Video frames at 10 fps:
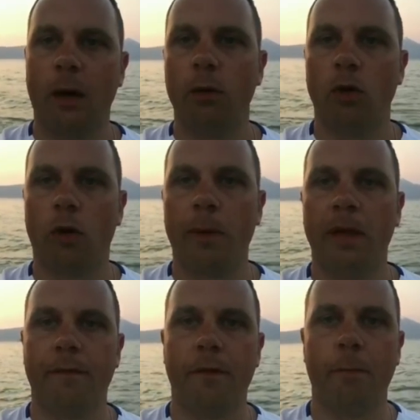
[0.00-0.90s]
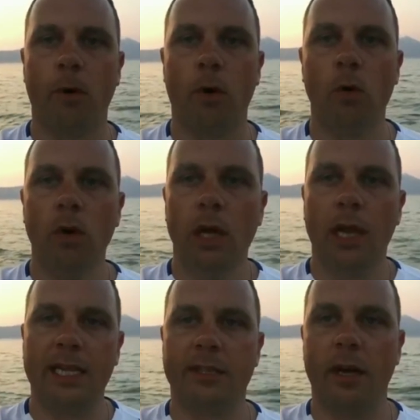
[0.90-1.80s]
without European football,
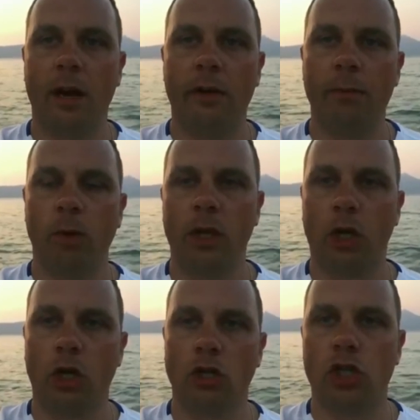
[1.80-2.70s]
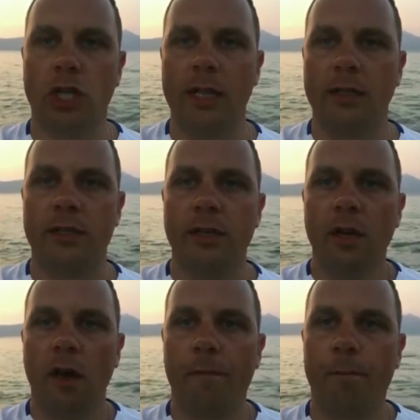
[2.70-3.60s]
Leicester are in with a good chance
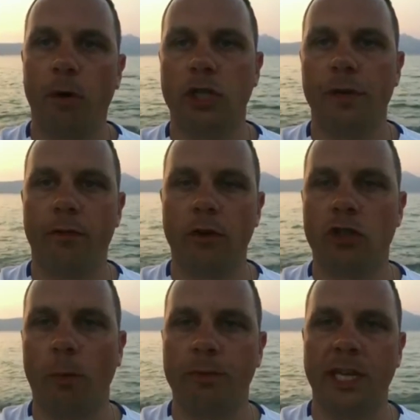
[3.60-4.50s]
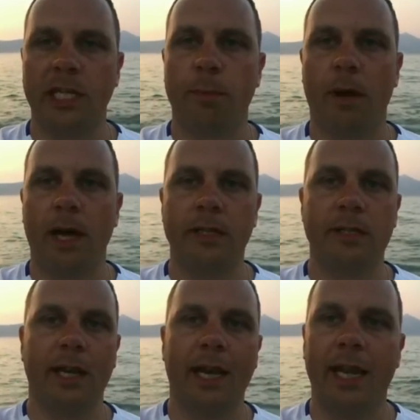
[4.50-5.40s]
of pushing for a top six
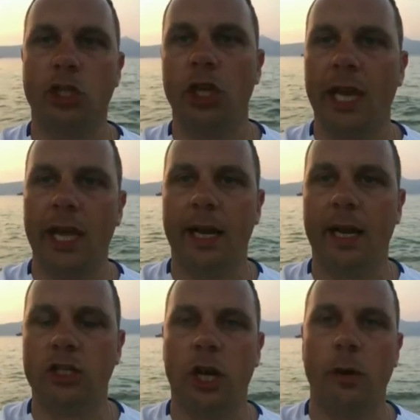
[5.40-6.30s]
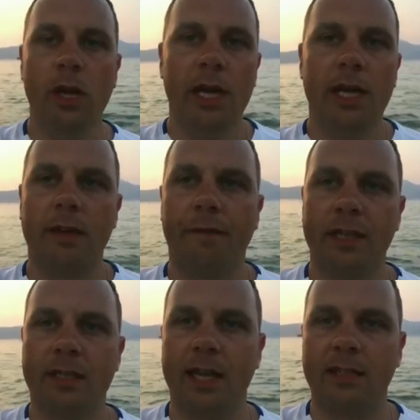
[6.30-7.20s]
place. Kelechi Iheanacho is a
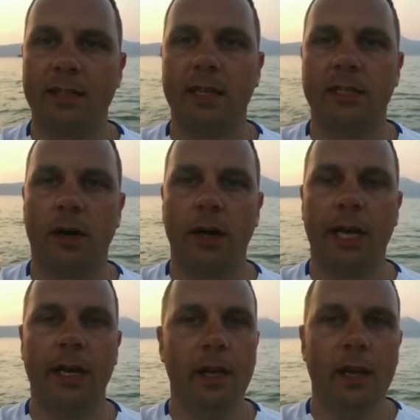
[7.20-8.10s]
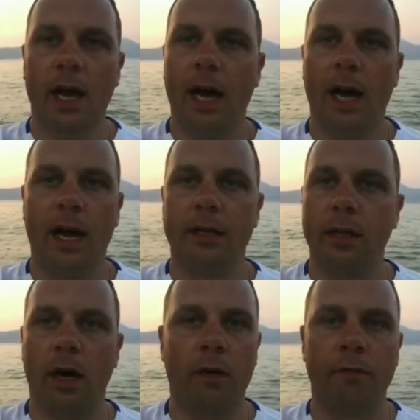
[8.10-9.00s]
fantastic signing,
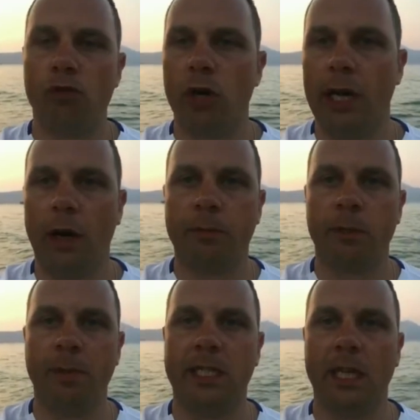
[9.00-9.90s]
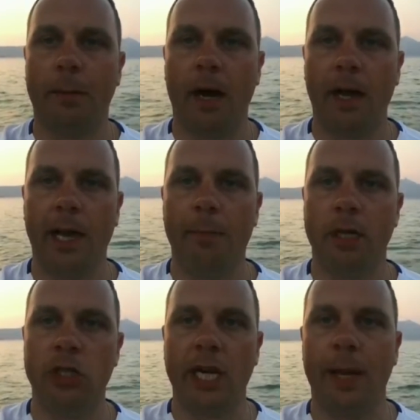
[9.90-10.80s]
and I'm really optimistic about him
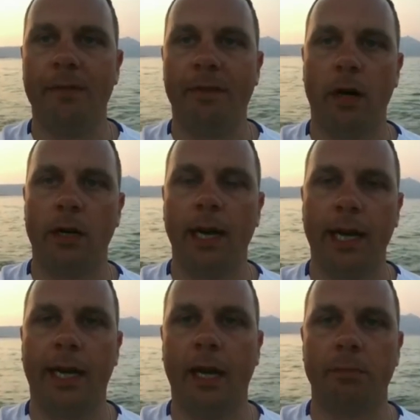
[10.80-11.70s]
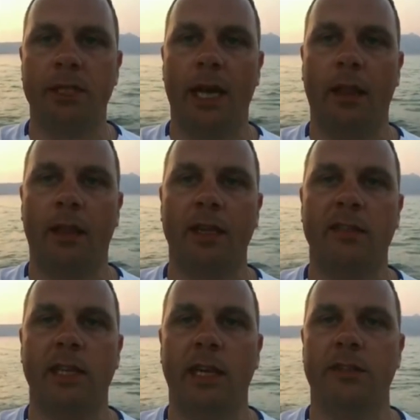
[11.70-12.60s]
and Jamie Vardy linking up together this
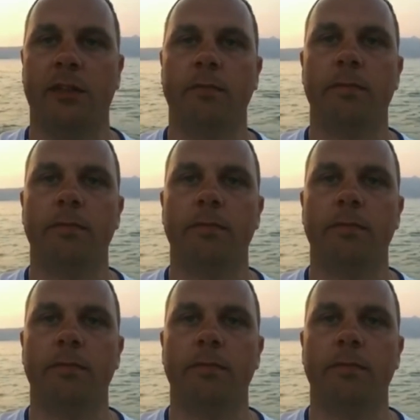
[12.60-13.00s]
season.